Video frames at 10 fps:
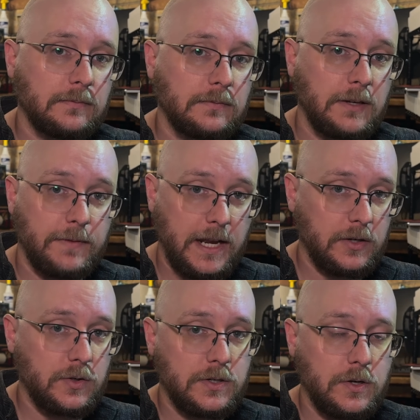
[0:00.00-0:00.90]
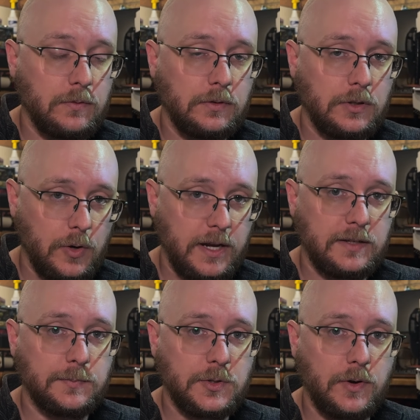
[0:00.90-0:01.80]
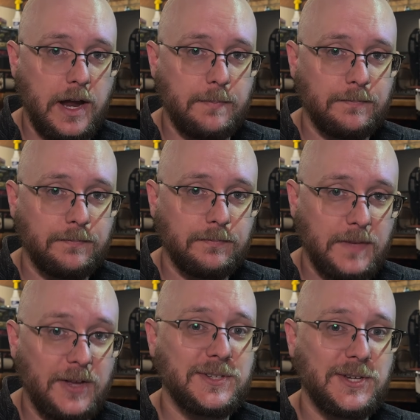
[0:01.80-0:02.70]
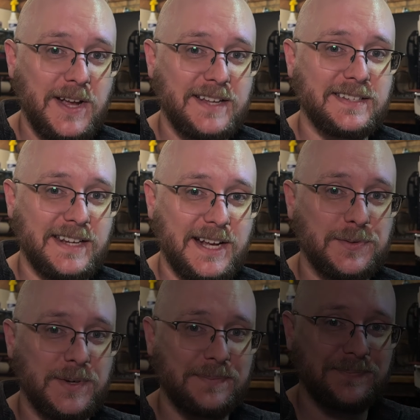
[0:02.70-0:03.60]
And if that interests you, go ahead and subscribe. I'll see you guys in the next one.